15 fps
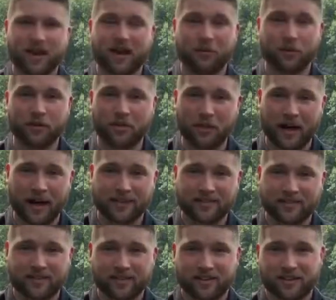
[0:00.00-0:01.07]
And with
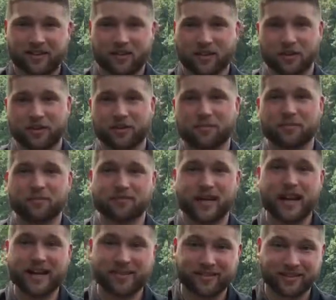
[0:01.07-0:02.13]
that, the number
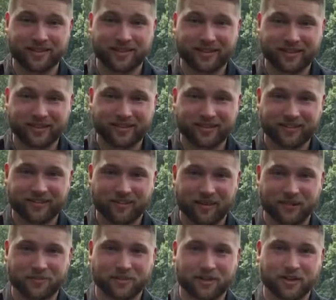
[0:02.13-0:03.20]
eight thing,
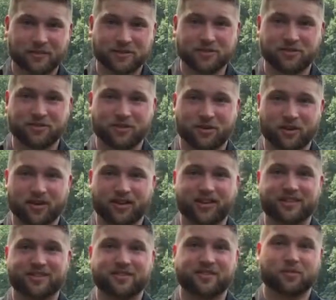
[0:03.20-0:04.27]
whenever you're coming to New York,
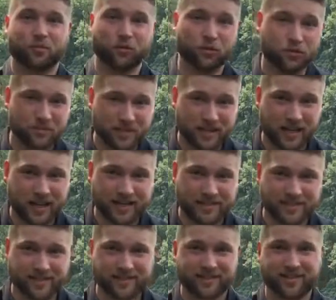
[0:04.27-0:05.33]
is the room
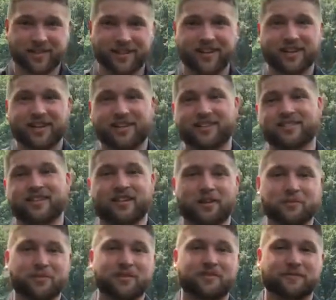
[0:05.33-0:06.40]
size here is going
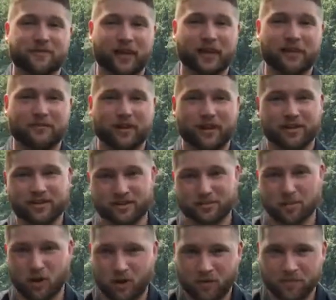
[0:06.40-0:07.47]
to be very, very
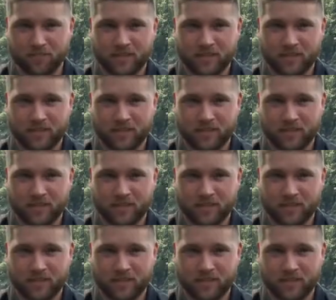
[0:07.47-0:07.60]
small.